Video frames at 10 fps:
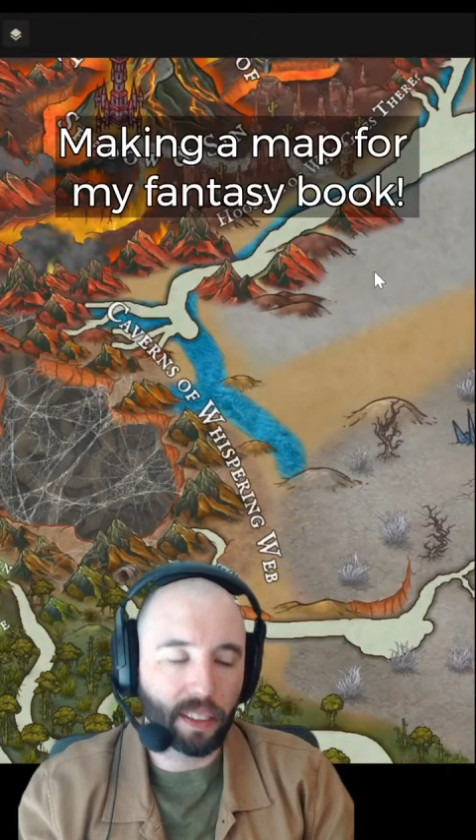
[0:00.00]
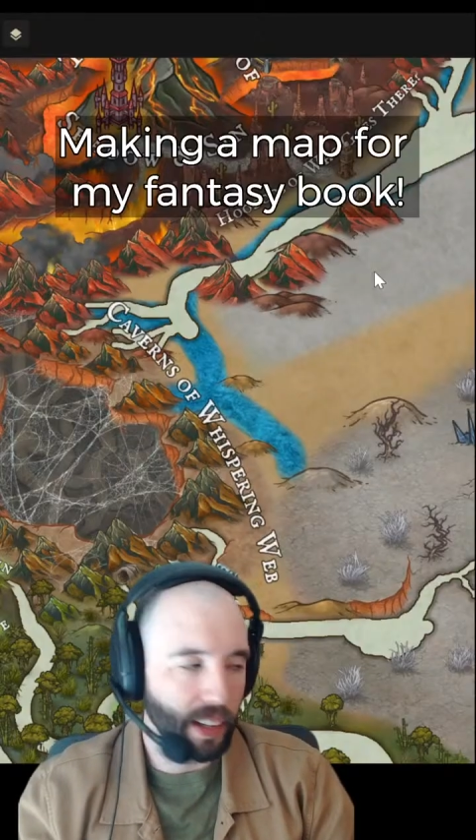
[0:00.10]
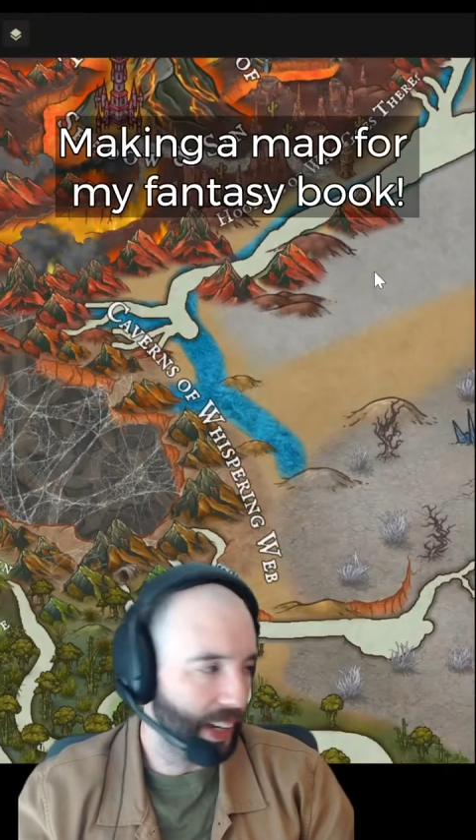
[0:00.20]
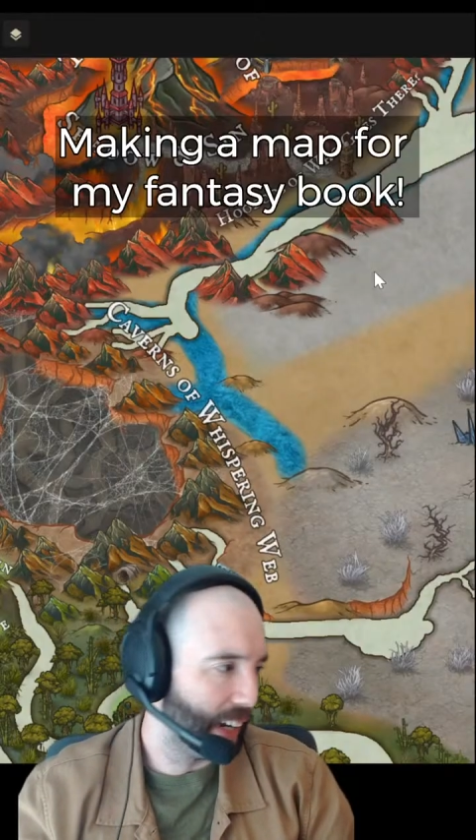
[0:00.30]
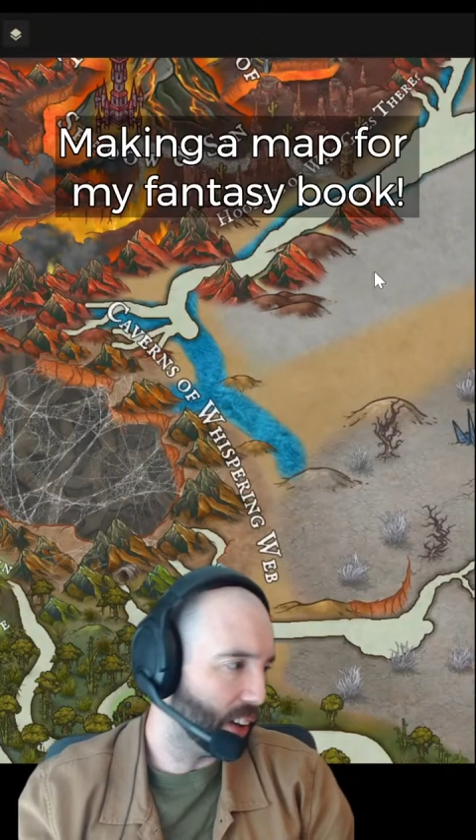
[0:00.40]

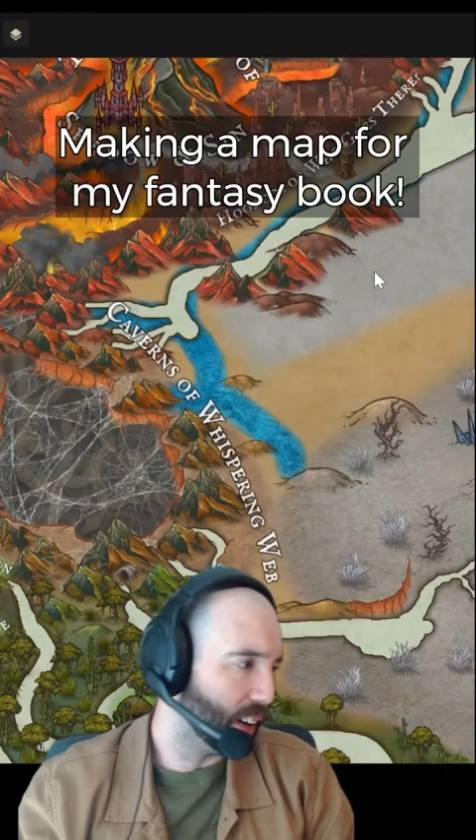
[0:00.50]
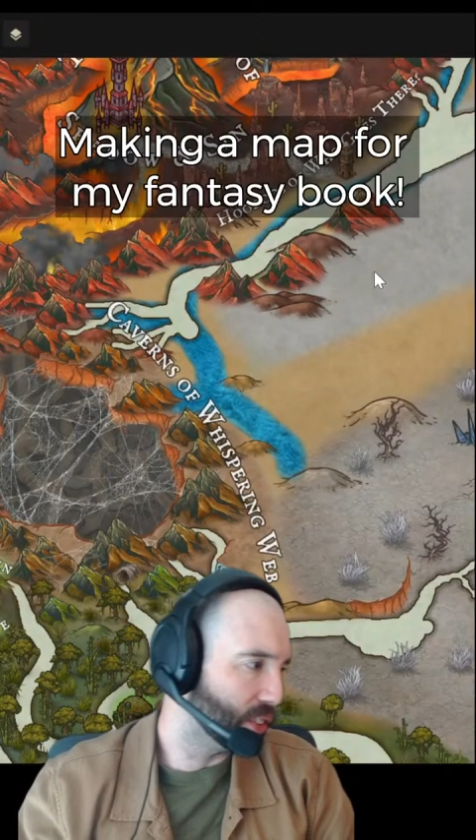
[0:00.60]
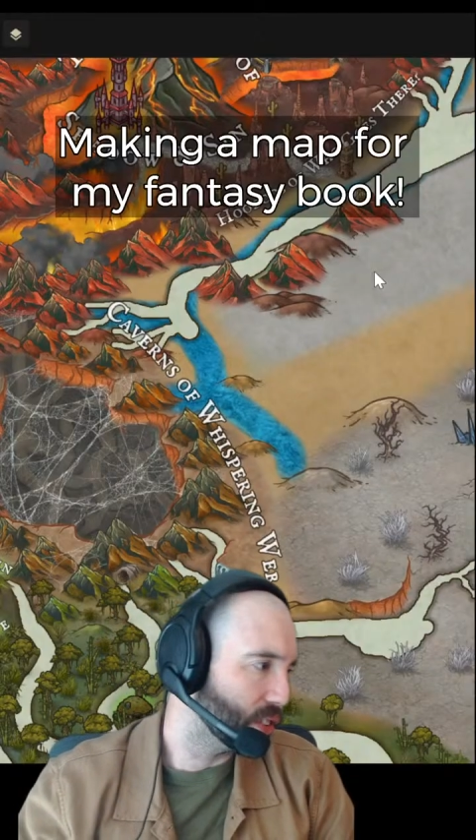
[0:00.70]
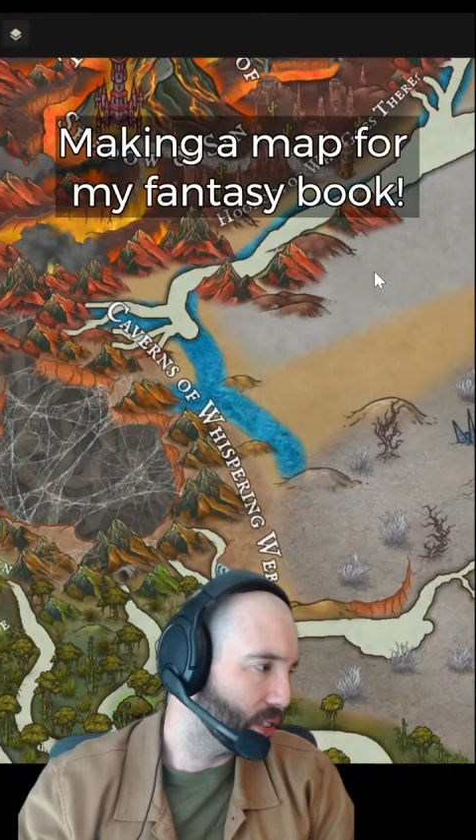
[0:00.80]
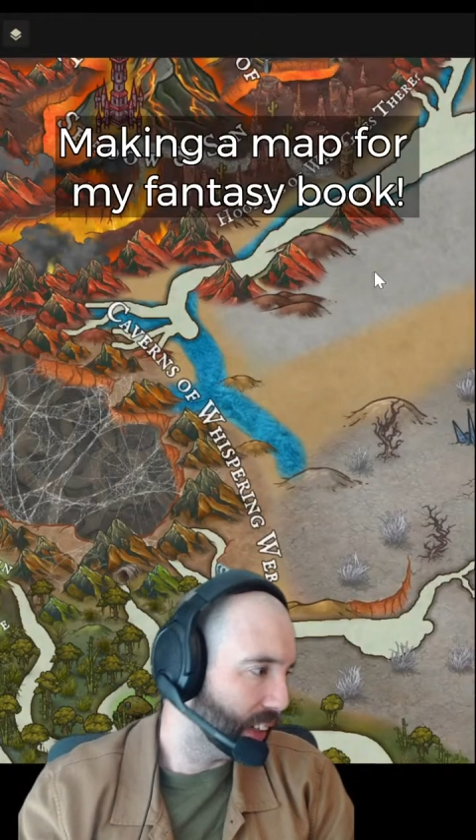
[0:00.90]
hang out on
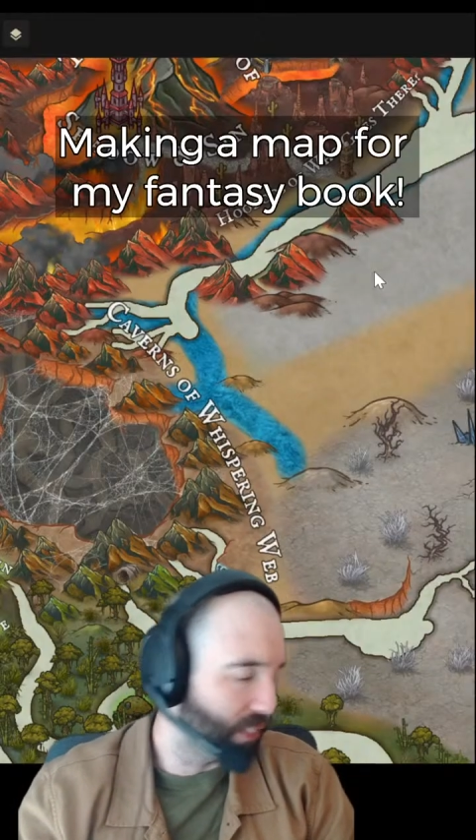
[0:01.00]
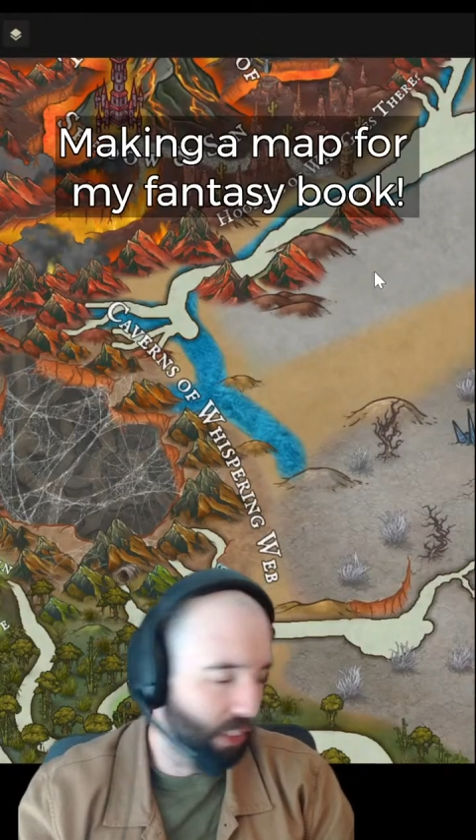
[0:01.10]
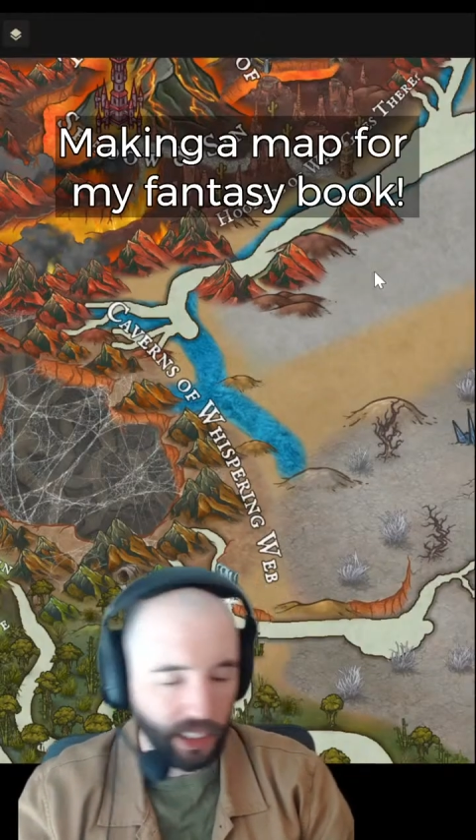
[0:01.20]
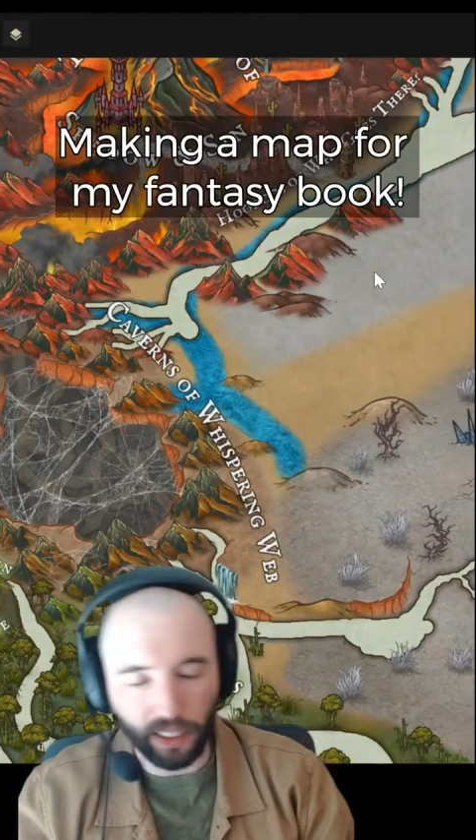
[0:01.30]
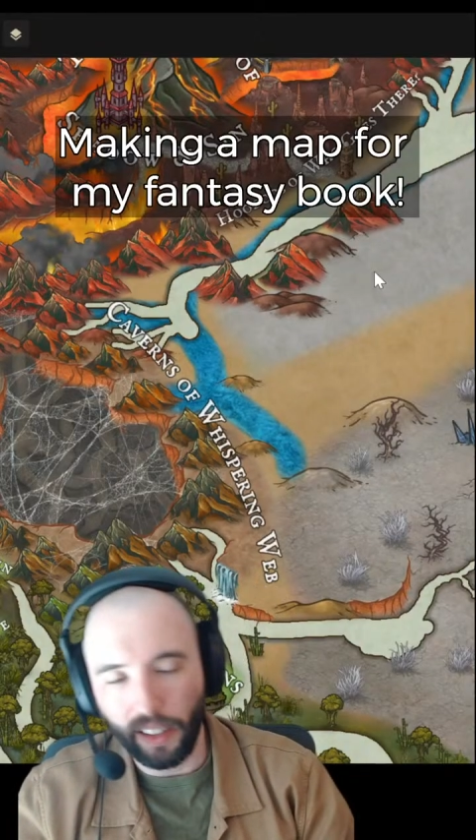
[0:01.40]
stream,
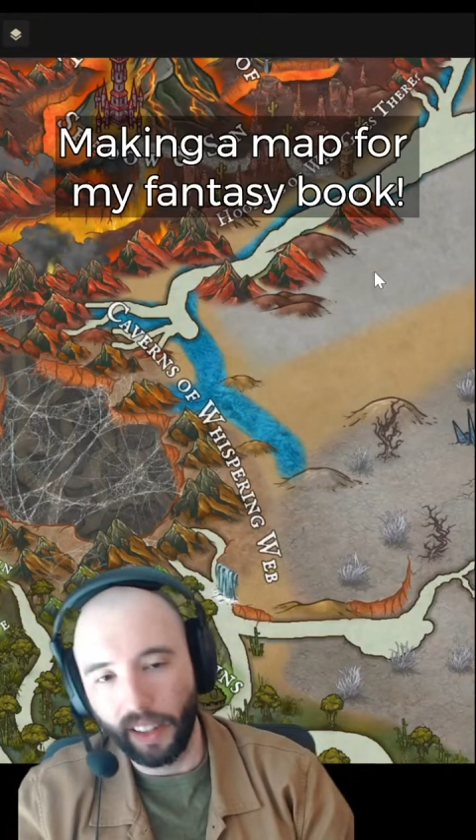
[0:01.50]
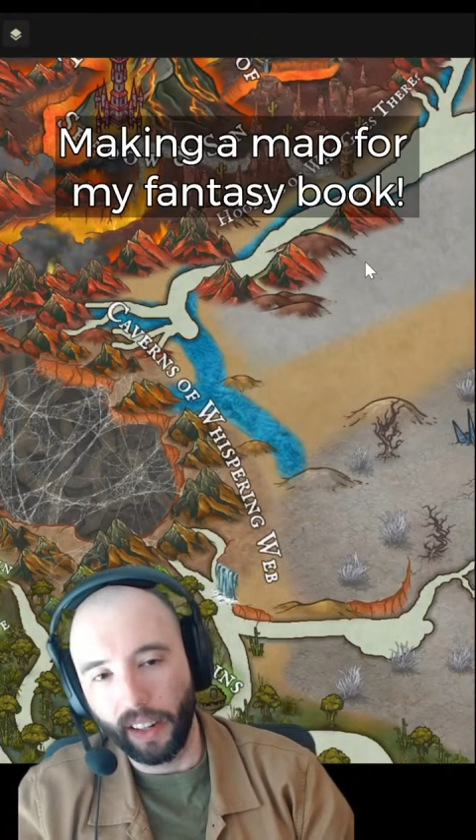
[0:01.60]
Ling.